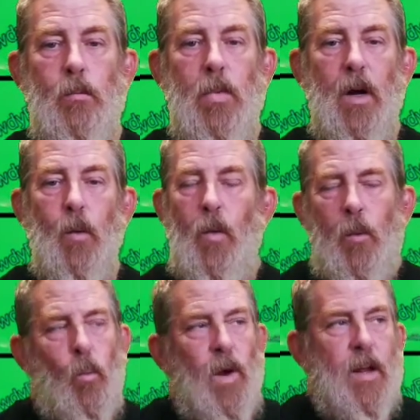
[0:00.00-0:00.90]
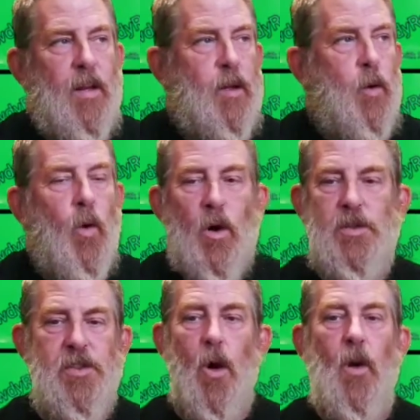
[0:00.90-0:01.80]
But when you are
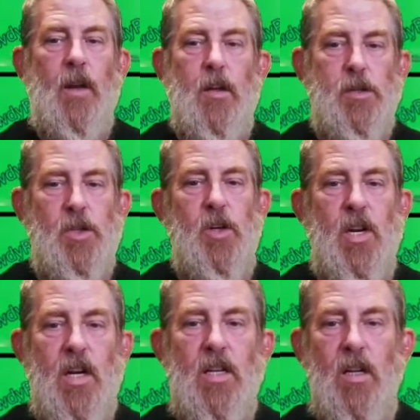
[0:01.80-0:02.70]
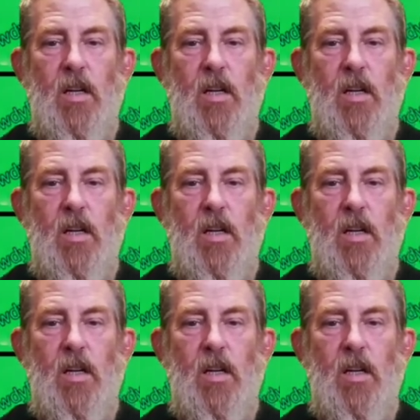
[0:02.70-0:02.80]
so indiscreet